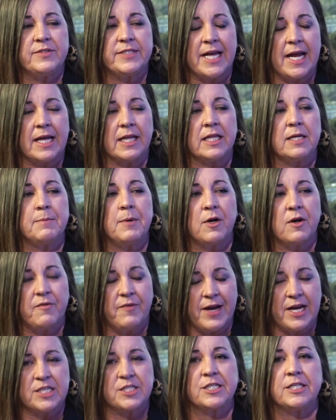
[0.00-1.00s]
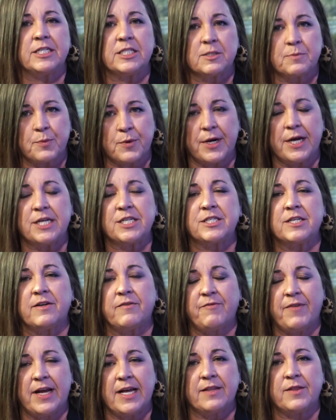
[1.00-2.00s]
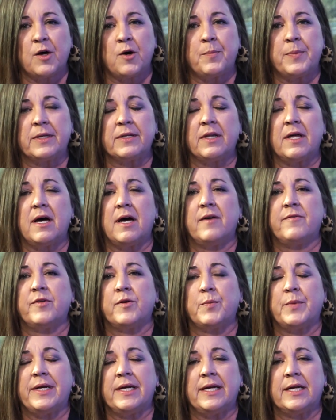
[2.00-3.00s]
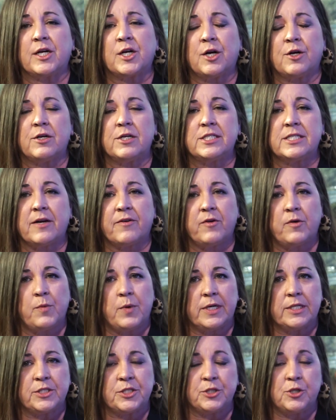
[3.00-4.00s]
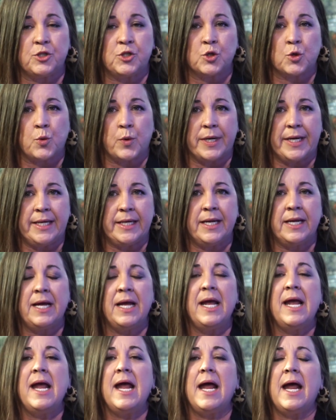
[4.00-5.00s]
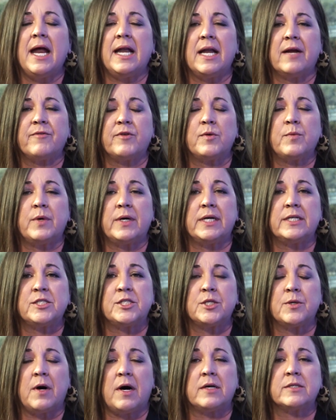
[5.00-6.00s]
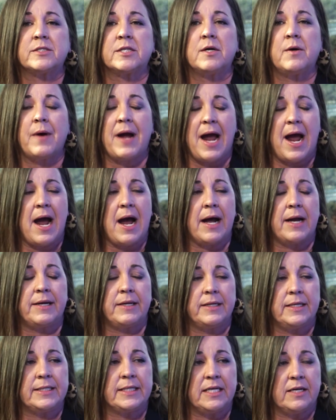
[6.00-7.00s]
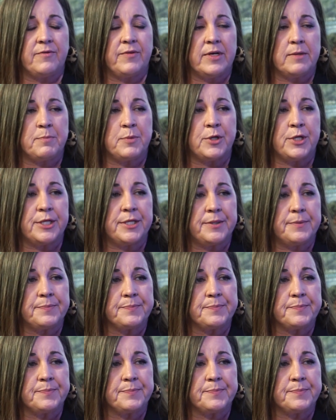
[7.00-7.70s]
daily motivation, inspiration, faith, hope, and love. And we encourage everyone to join and everyone to also add and give input.